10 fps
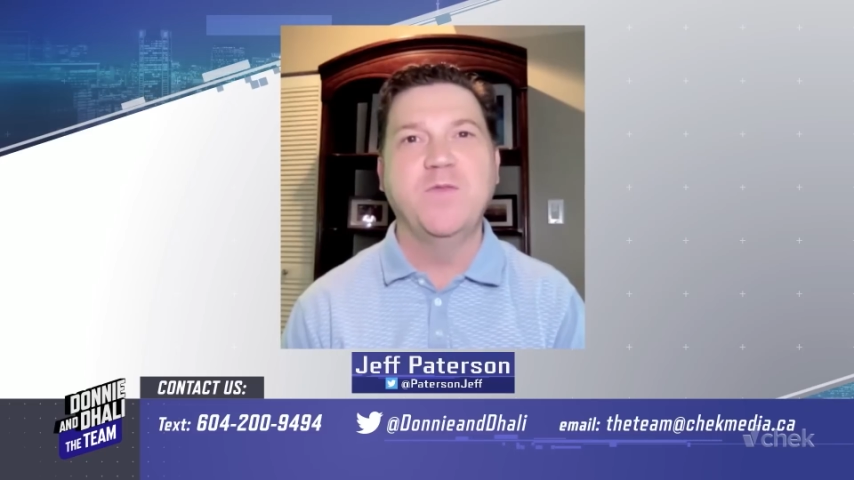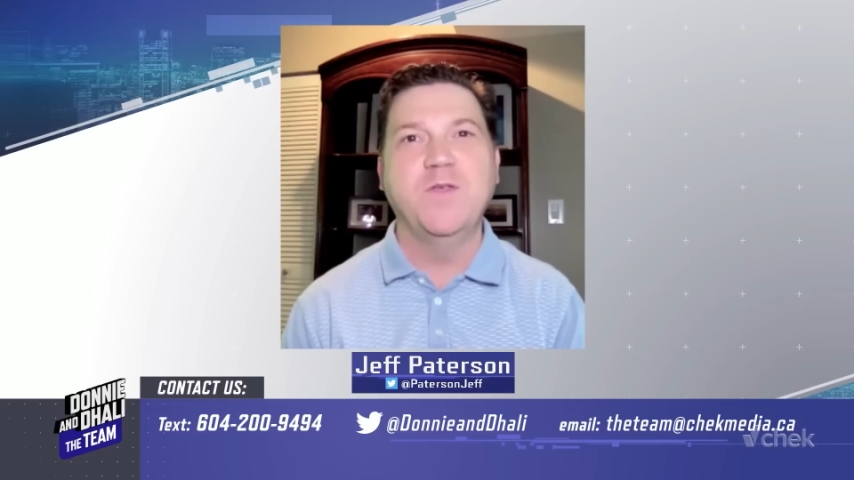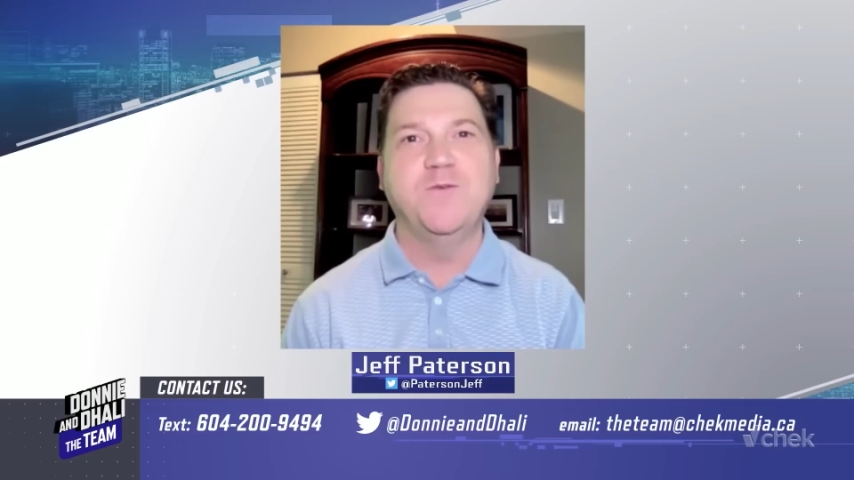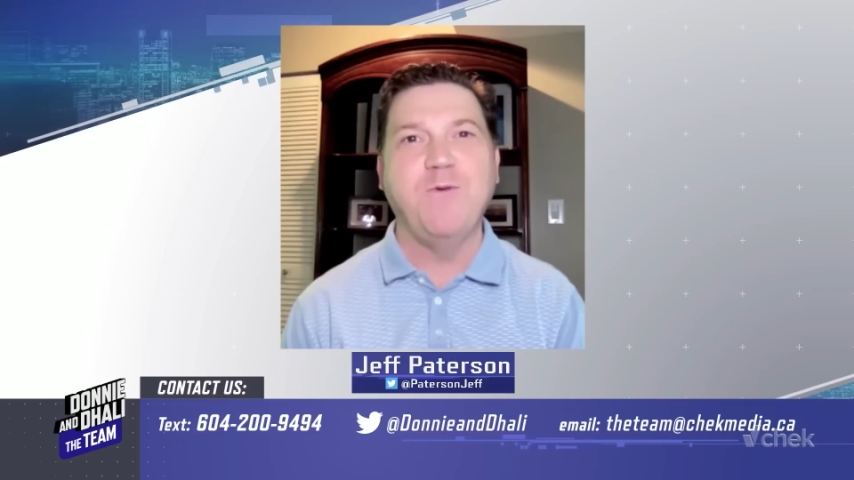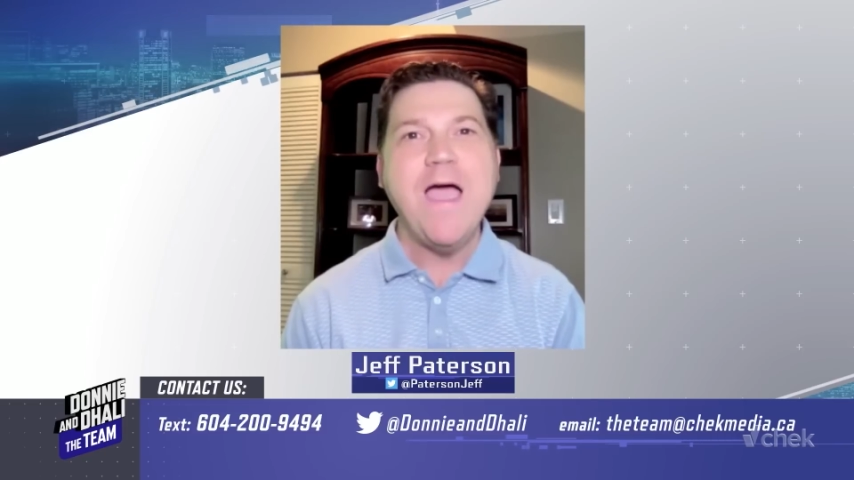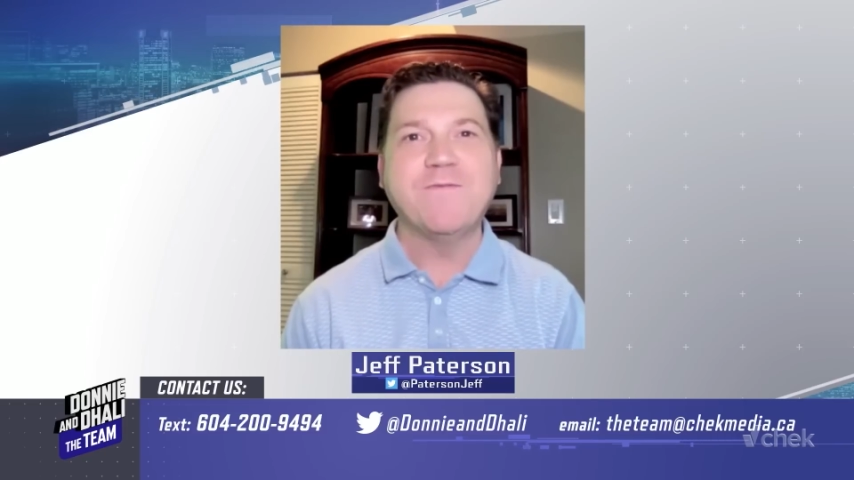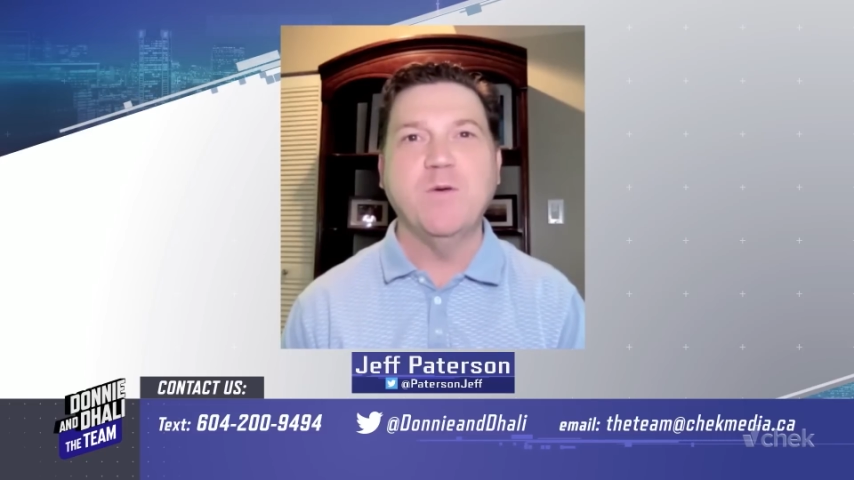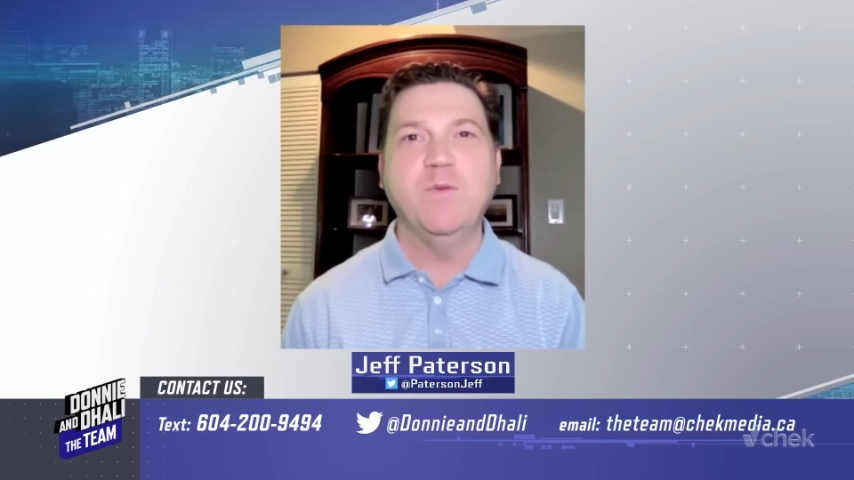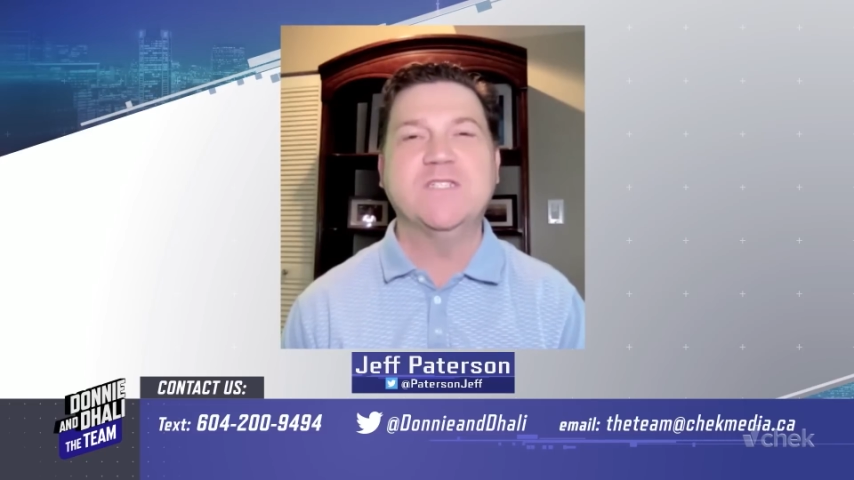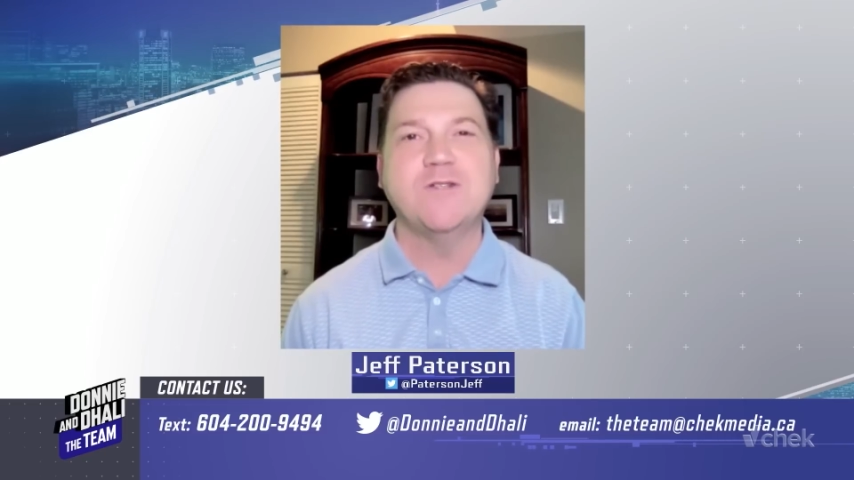the draft,
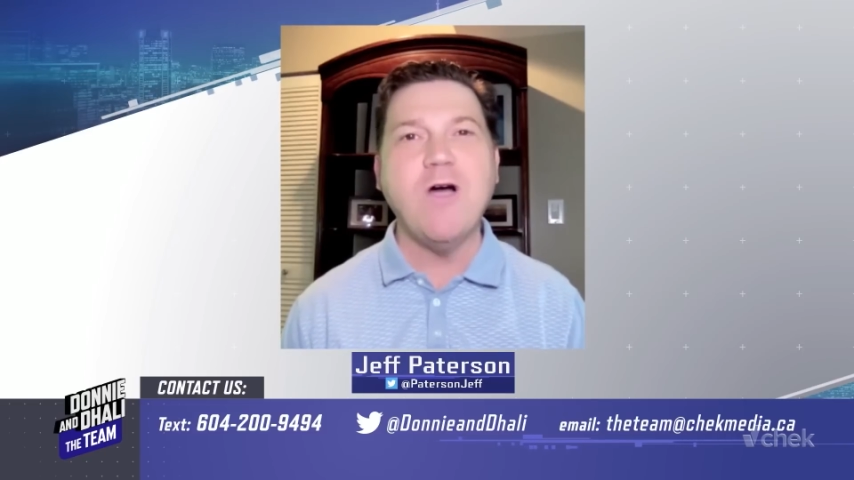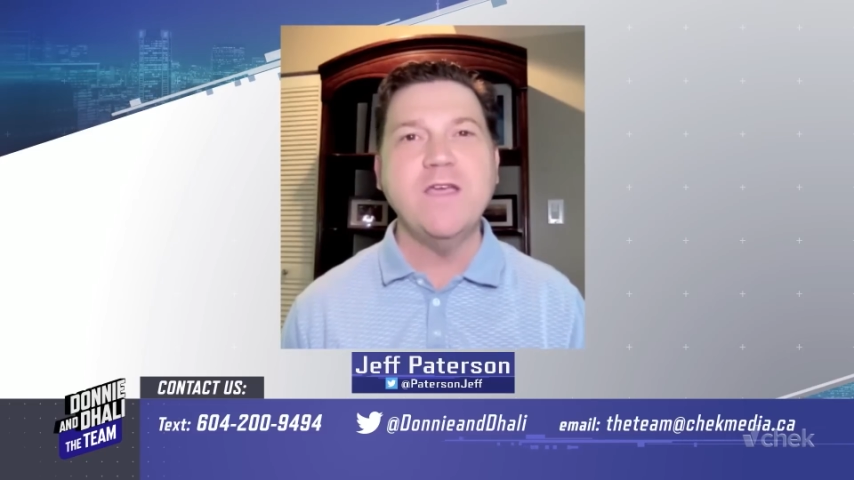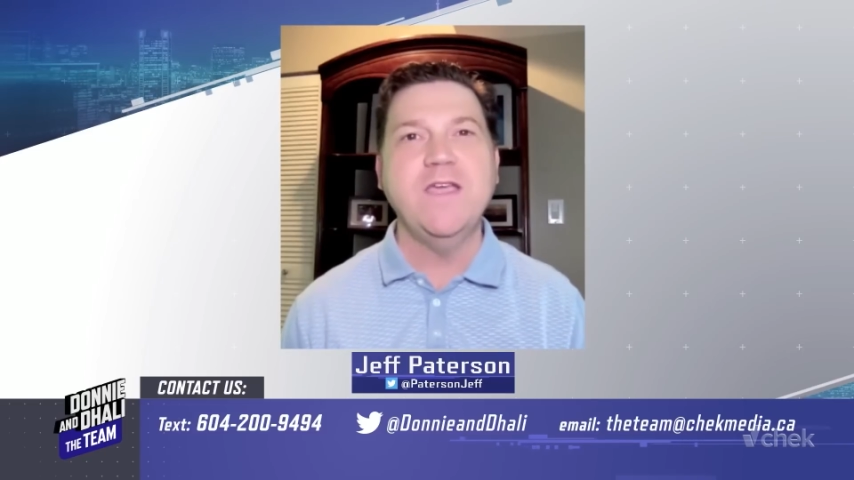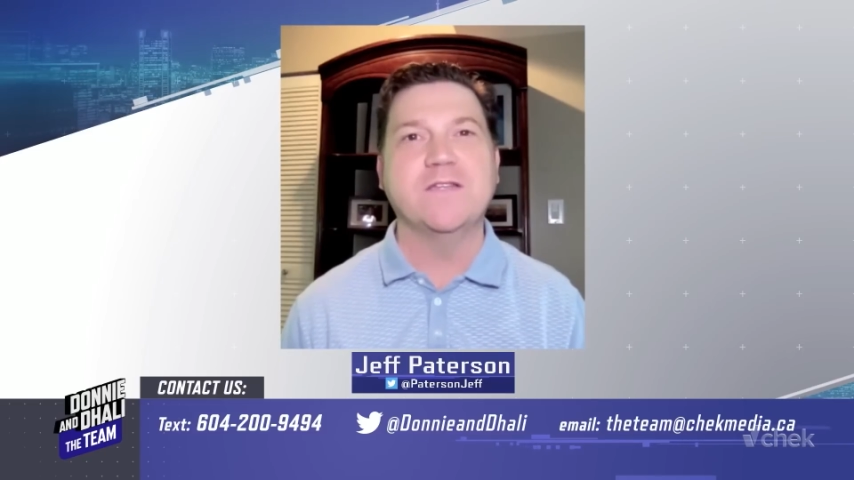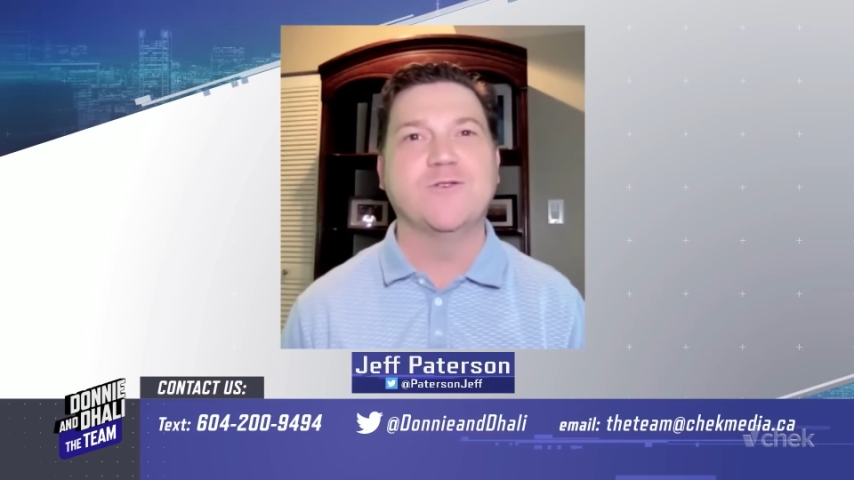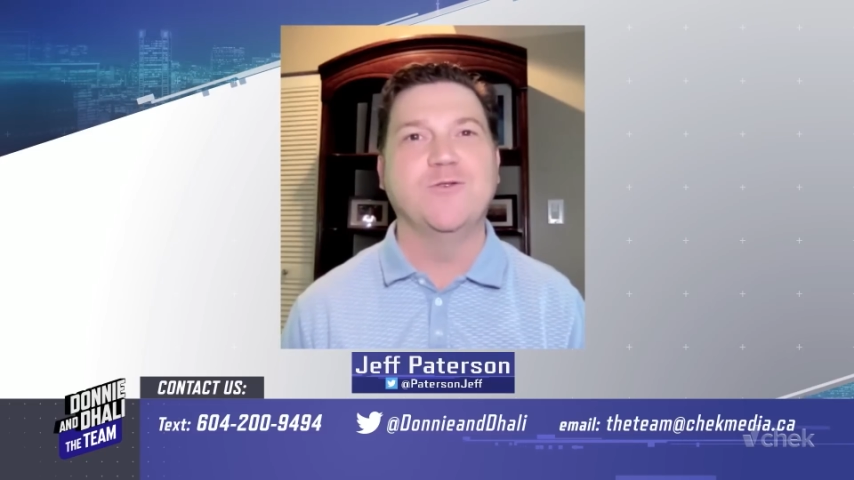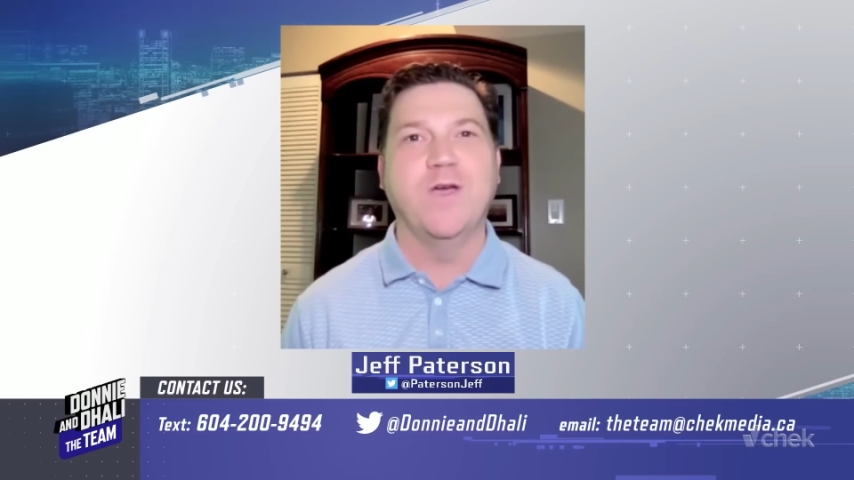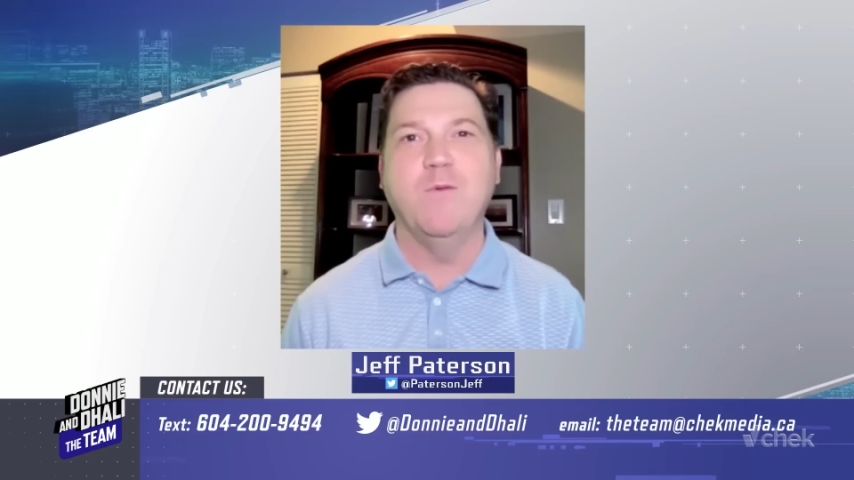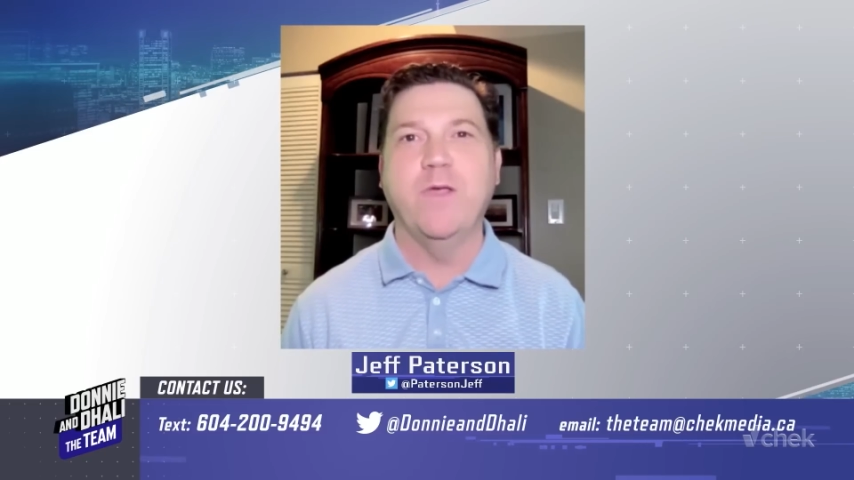and we saw it yesterday,